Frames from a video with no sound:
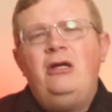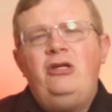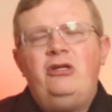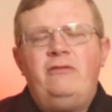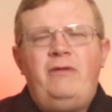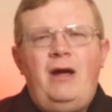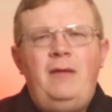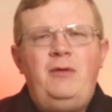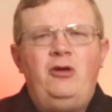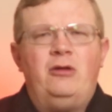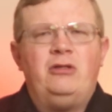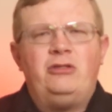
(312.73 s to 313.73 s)
You can find
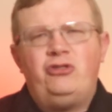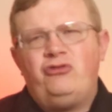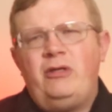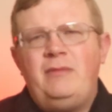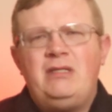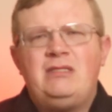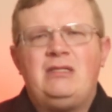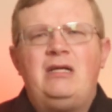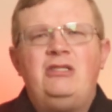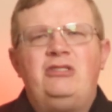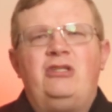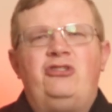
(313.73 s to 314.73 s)
me on the streaming
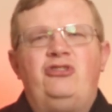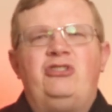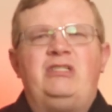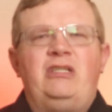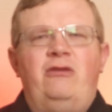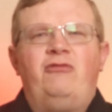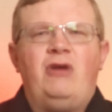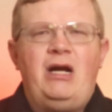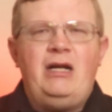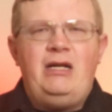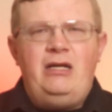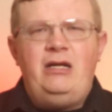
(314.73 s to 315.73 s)
sites that you see
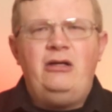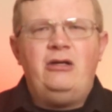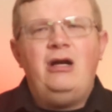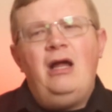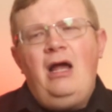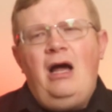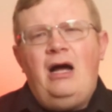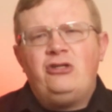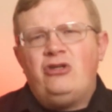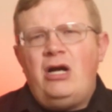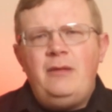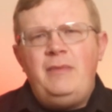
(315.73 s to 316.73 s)
right here. I
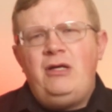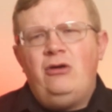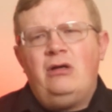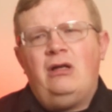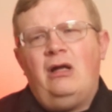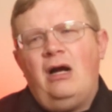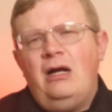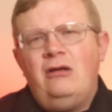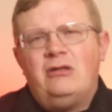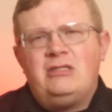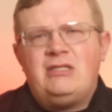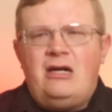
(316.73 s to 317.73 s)
try to be online
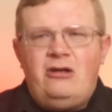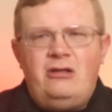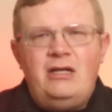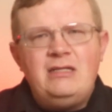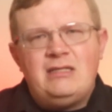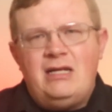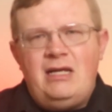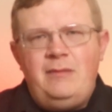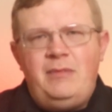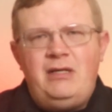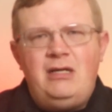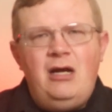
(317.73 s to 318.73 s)
on Saturdays at
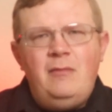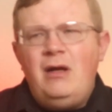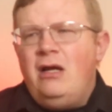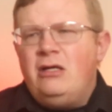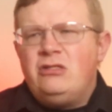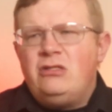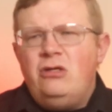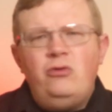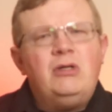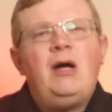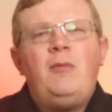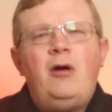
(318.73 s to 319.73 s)
8 p.m,
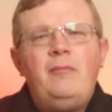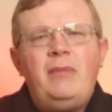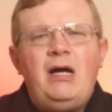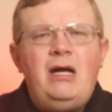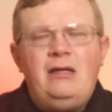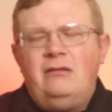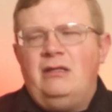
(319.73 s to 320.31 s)
so come on by.